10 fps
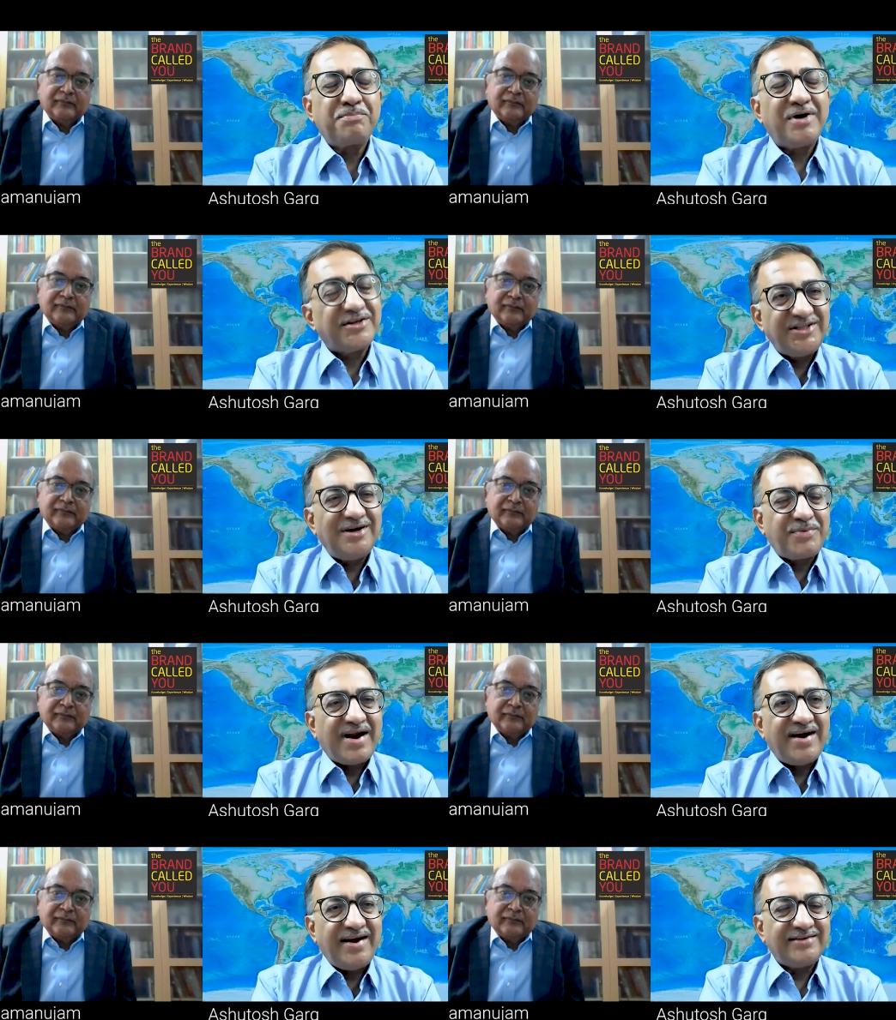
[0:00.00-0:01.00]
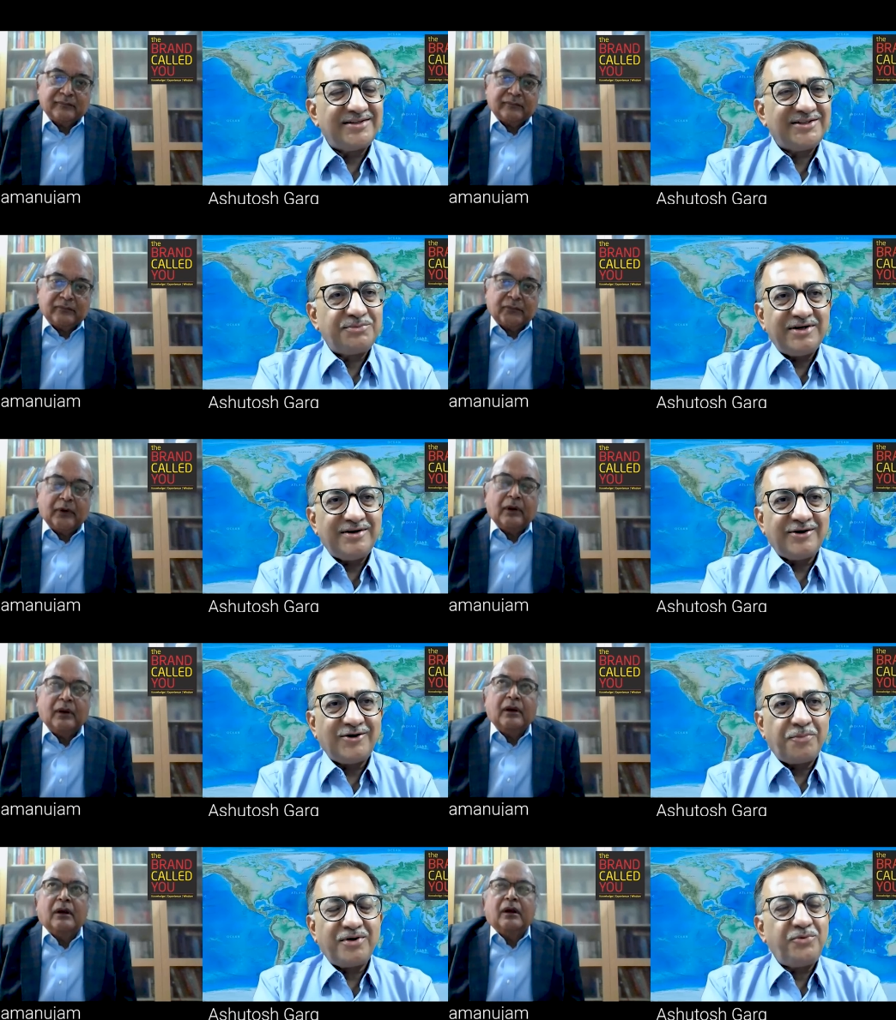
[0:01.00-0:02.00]
Speaker 1: personal branding? This is a
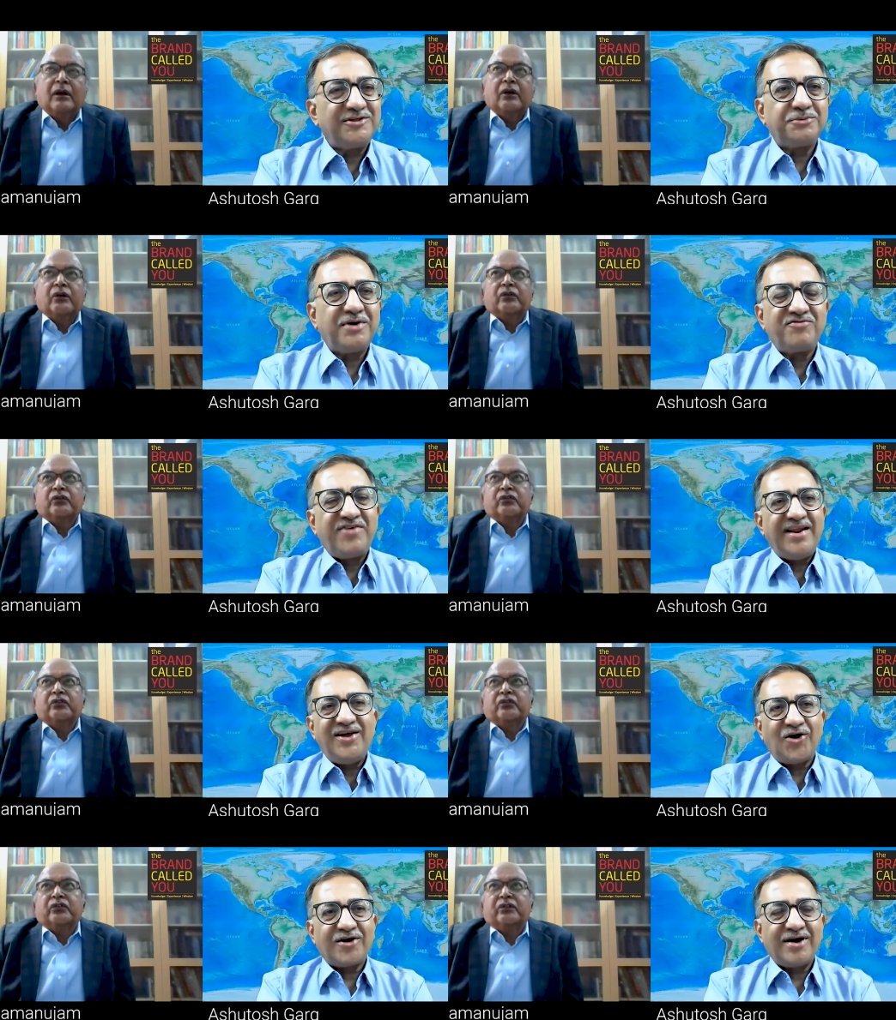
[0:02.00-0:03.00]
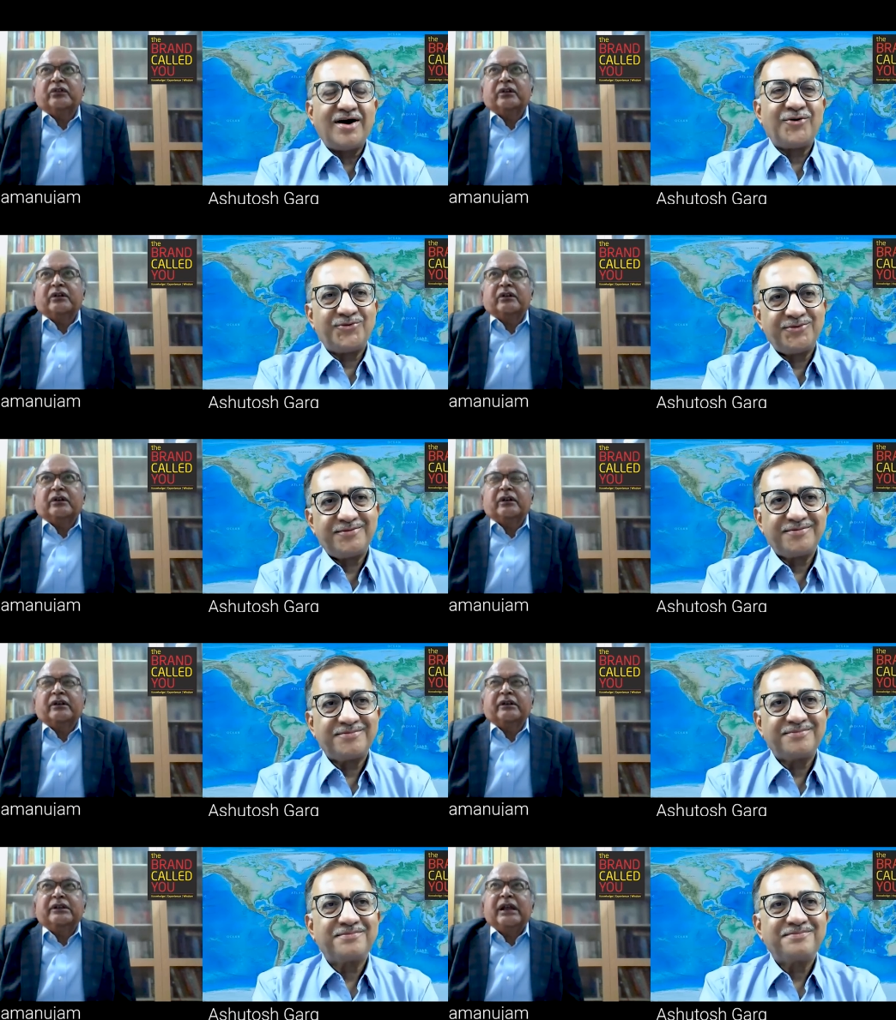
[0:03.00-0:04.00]
topic which has become very hot now.
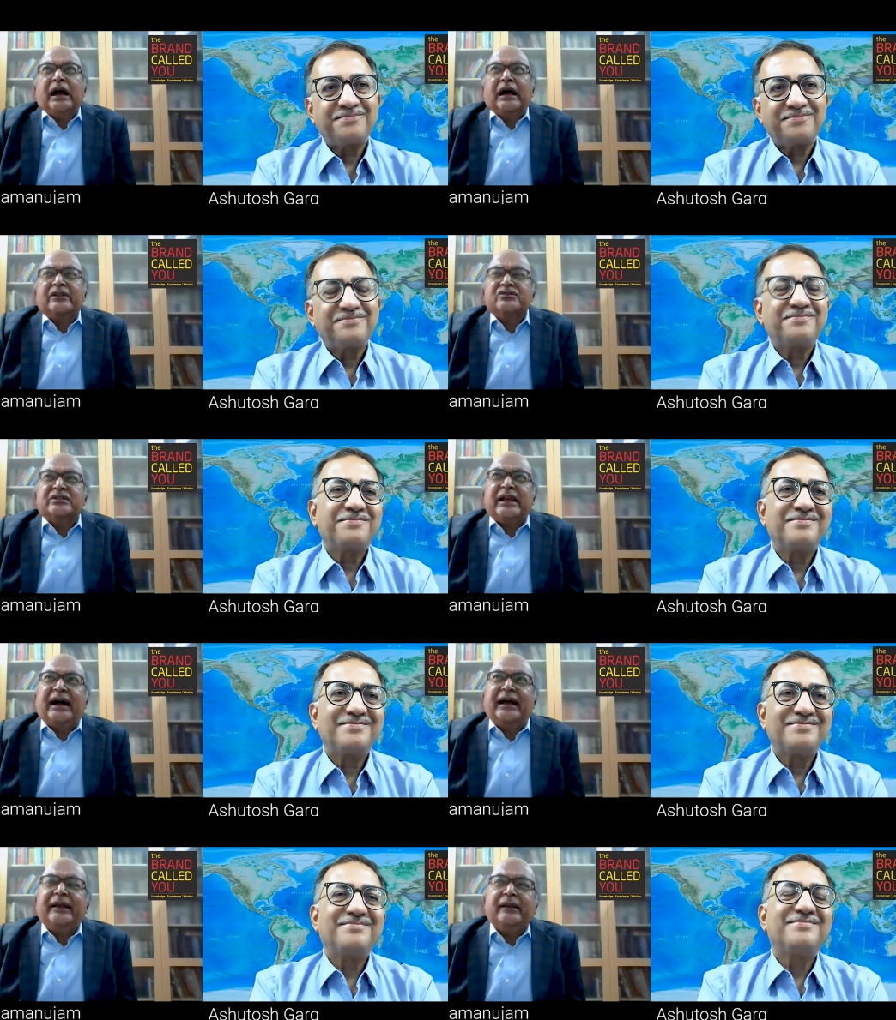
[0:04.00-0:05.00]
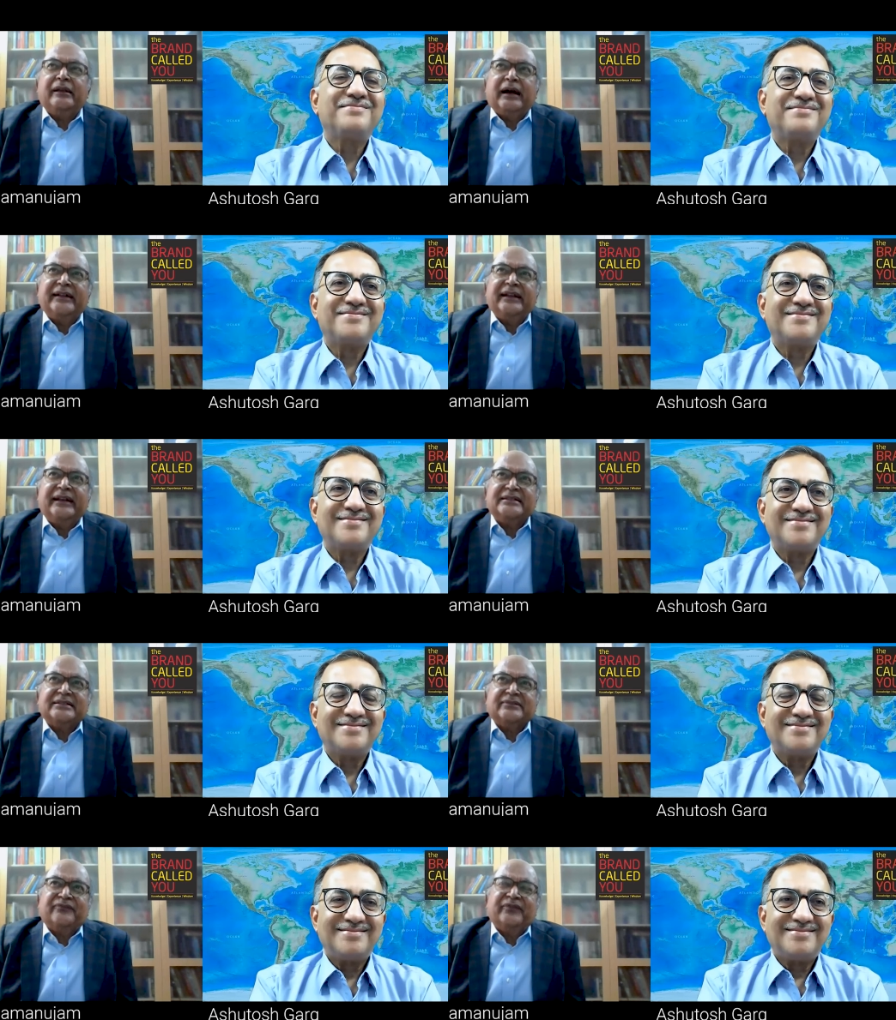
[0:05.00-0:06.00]
Speaker 2: Yeah, see, I I think
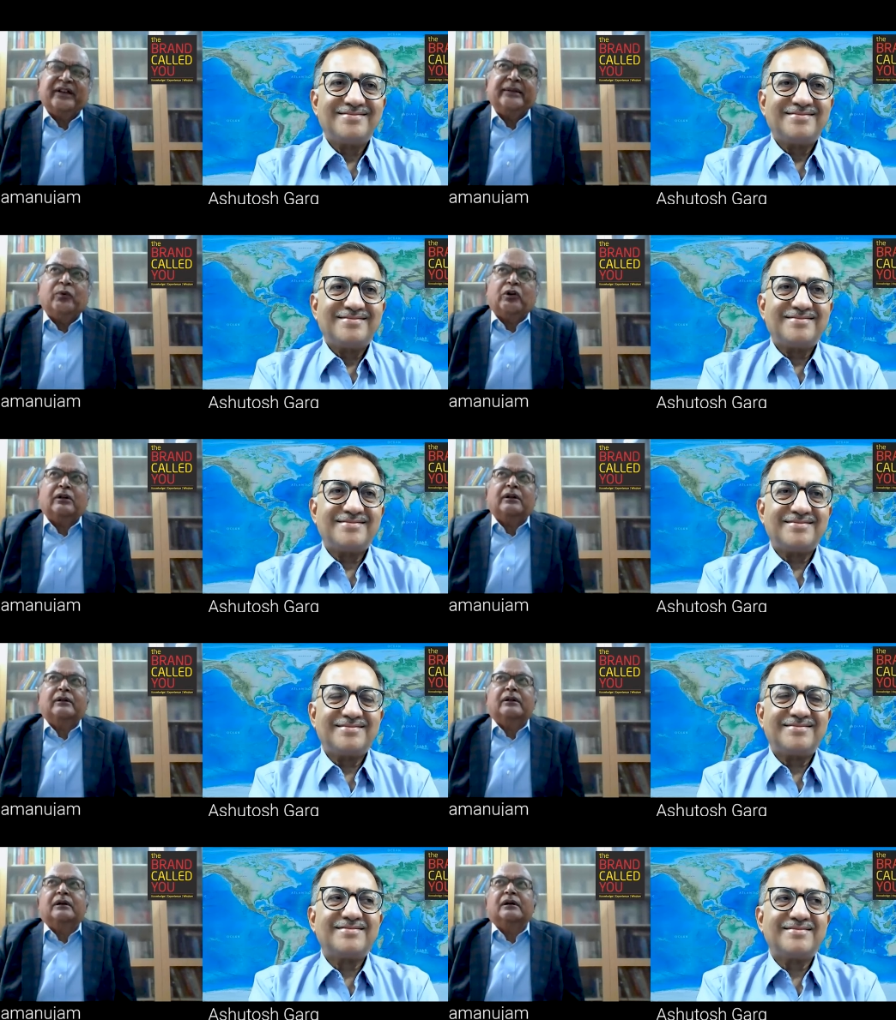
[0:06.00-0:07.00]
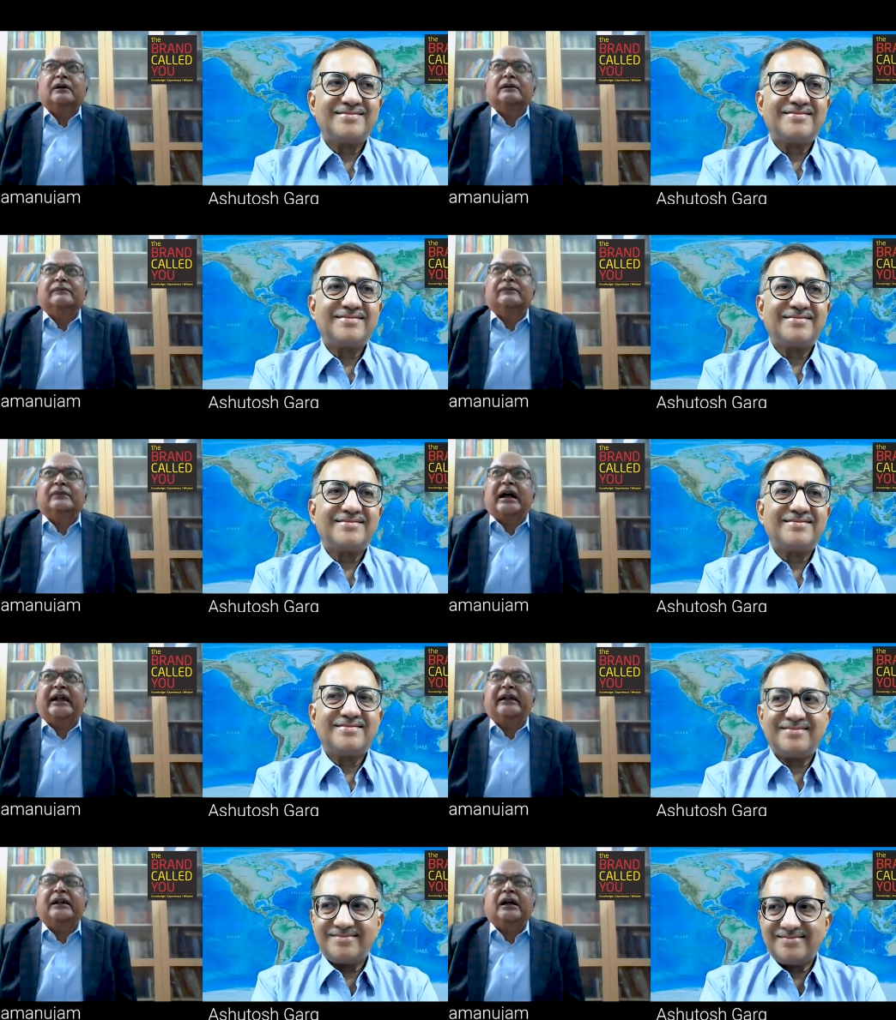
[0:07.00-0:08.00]
it's very important, um,
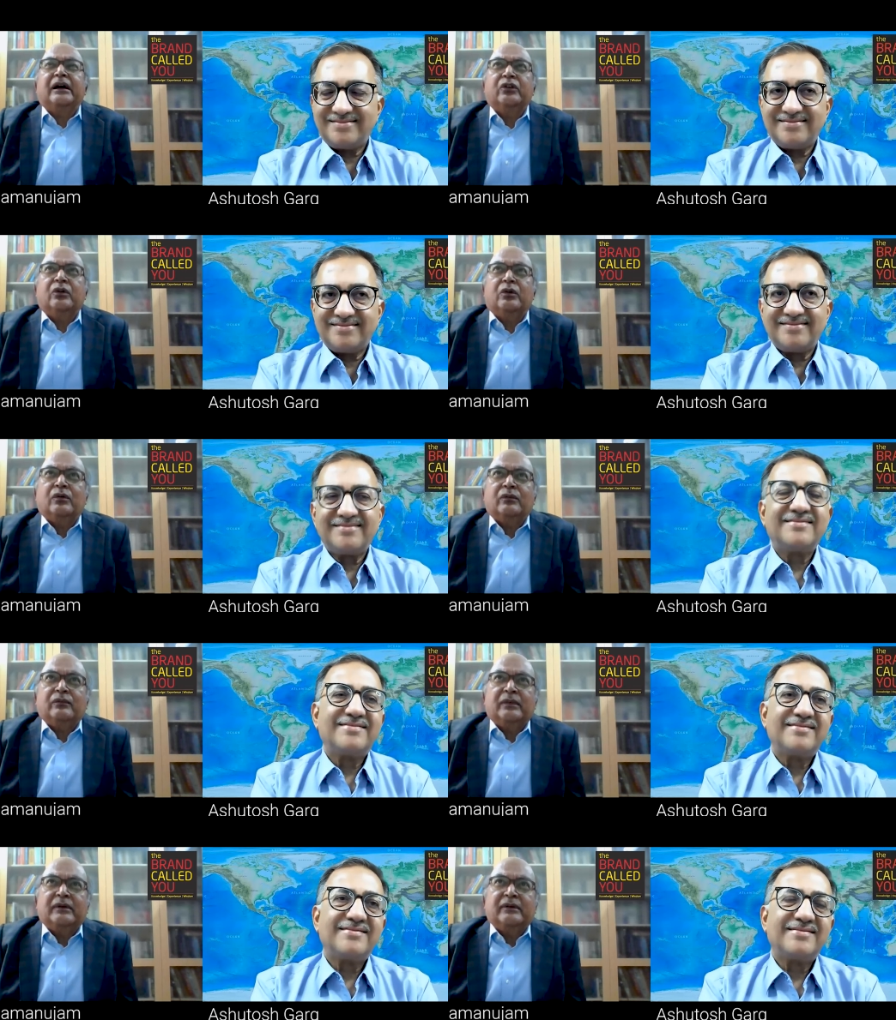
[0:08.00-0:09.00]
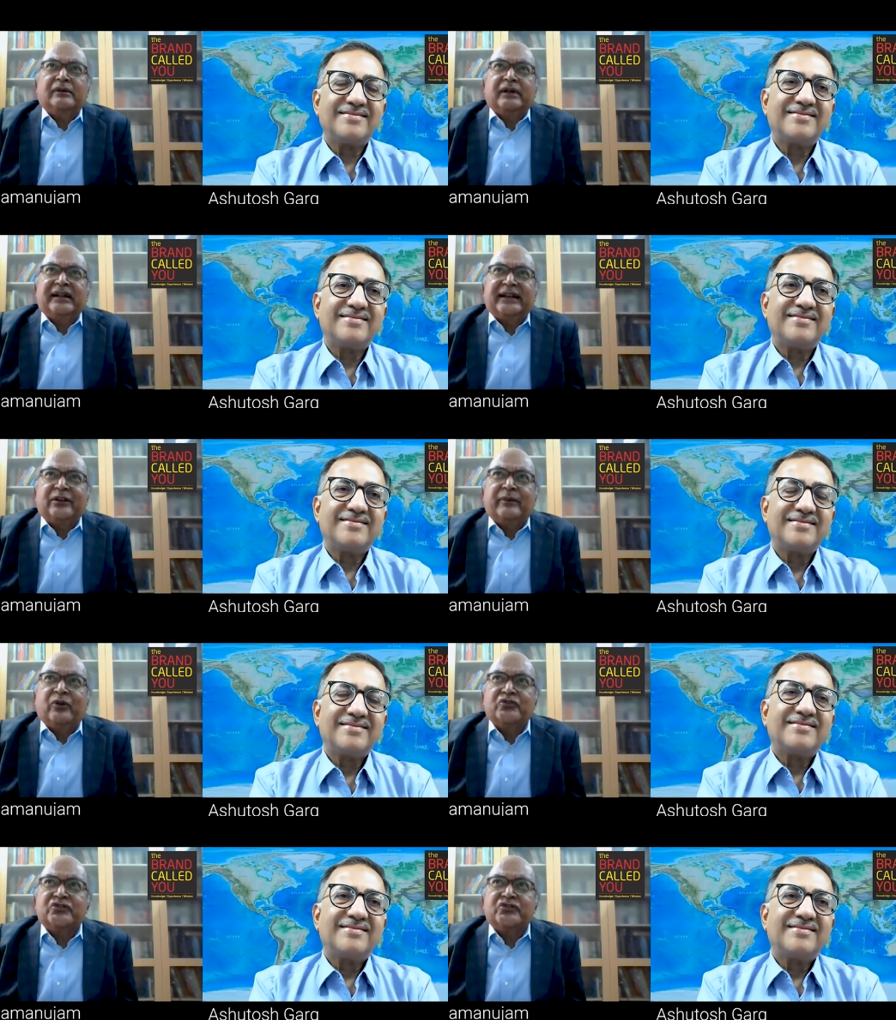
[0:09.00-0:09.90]
and uh, you know, uh, I'll tell you my own